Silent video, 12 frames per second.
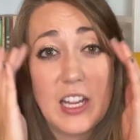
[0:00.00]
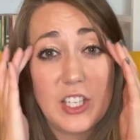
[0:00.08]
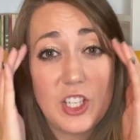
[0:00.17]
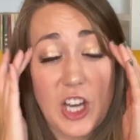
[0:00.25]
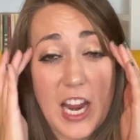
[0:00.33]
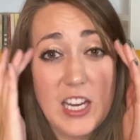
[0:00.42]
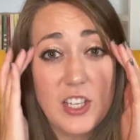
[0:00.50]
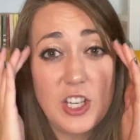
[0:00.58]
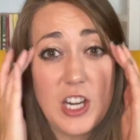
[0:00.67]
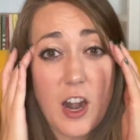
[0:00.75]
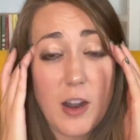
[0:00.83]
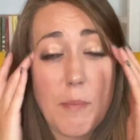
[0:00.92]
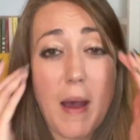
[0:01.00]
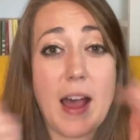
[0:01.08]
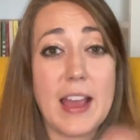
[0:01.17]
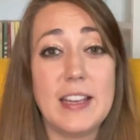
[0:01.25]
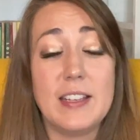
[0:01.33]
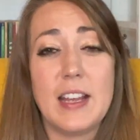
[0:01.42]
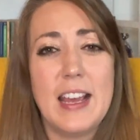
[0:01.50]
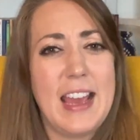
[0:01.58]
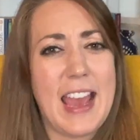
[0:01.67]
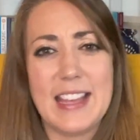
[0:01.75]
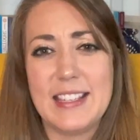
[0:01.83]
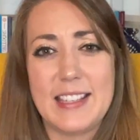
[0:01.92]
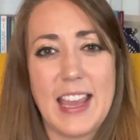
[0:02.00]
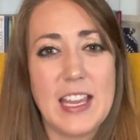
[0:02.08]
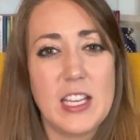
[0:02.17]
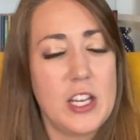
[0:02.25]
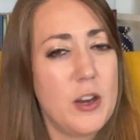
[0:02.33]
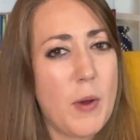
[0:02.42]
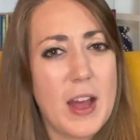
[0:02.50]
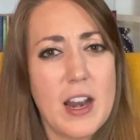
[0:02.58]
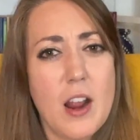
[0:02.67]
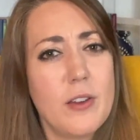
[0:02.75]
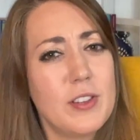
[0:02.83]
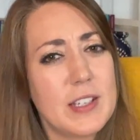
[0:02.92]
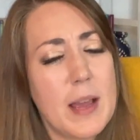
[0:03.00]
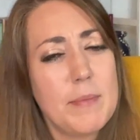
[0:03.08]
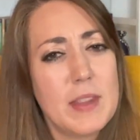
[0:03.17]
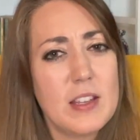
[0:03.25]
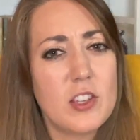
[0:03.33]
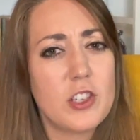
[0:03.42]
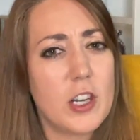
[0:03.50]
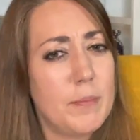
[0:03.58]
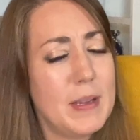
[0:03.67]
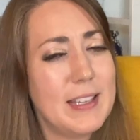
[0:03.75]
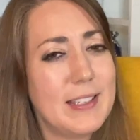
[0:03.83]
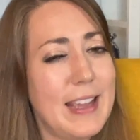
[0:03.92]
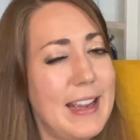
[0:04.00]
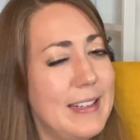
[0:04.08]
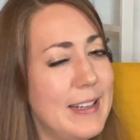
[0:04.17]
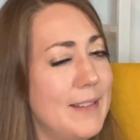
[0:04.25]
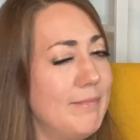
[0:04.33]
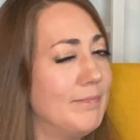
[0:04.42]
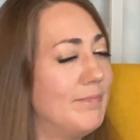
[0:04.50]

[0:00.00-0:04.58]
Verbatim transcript: changing our mind and saying, you want to know something, serpent Satan?